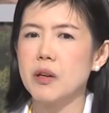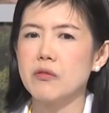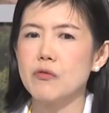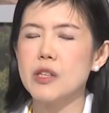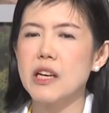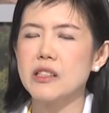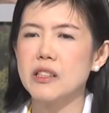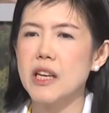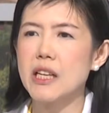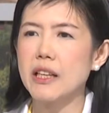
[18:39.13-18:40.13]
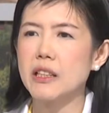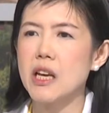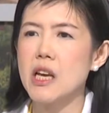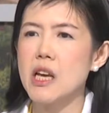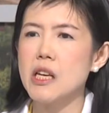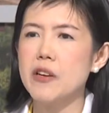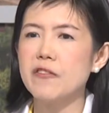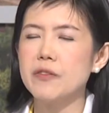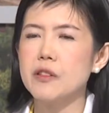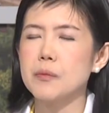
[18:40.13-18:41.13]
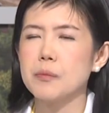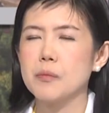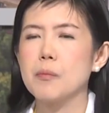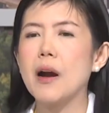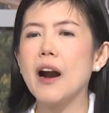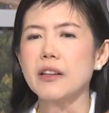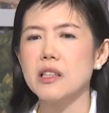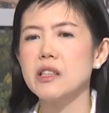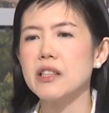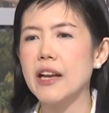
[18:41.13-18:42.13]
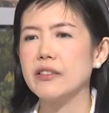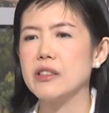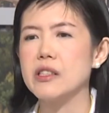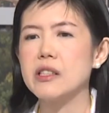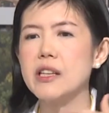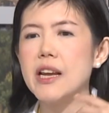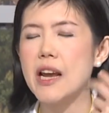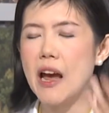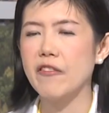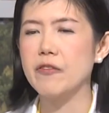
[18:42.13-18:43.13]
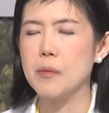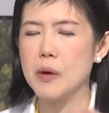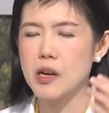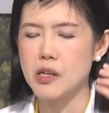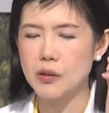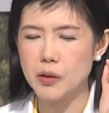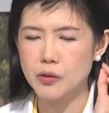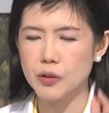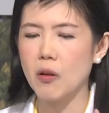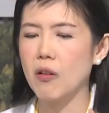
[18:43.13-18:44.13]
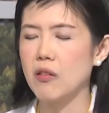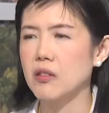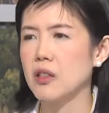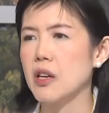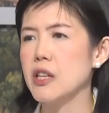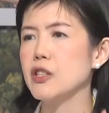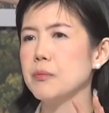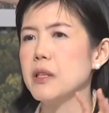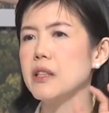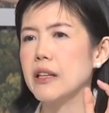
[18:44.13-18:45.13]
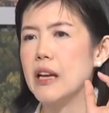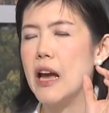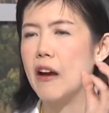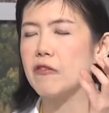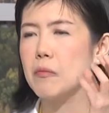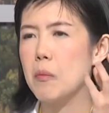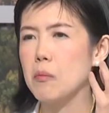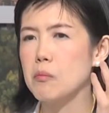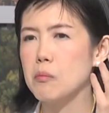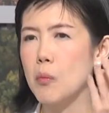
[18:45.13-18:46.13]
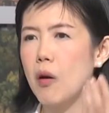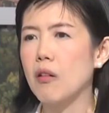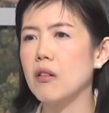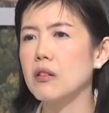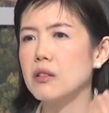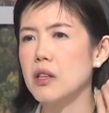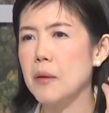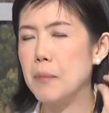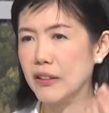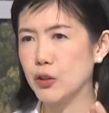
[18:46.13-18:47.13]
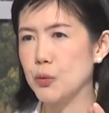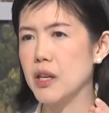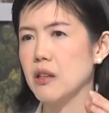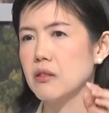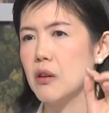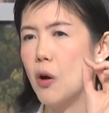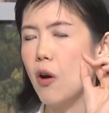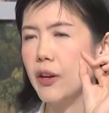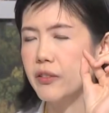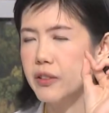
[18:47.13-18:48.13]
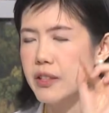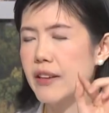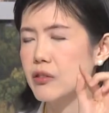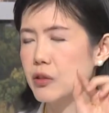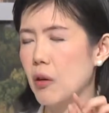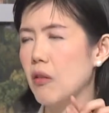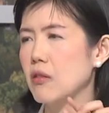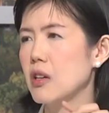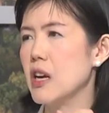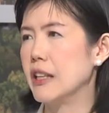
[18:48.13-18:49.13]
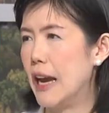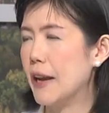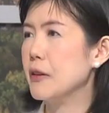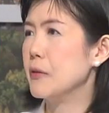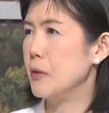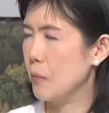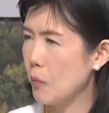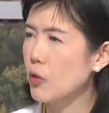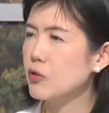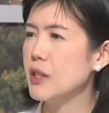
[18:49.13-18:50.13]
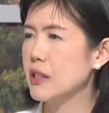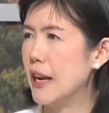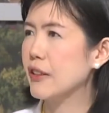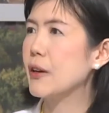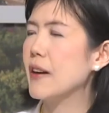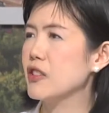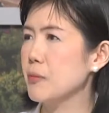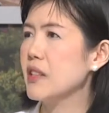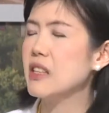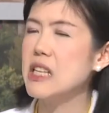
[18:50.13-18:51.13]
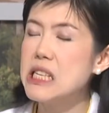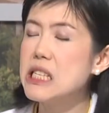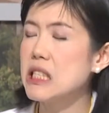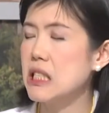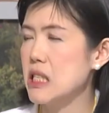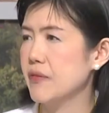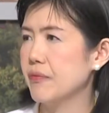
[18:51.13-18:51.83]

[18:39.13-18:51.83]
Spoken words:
but we can say that if the partner that they have sore, it means that have more bacteria on that sore can mostly can transmit easily.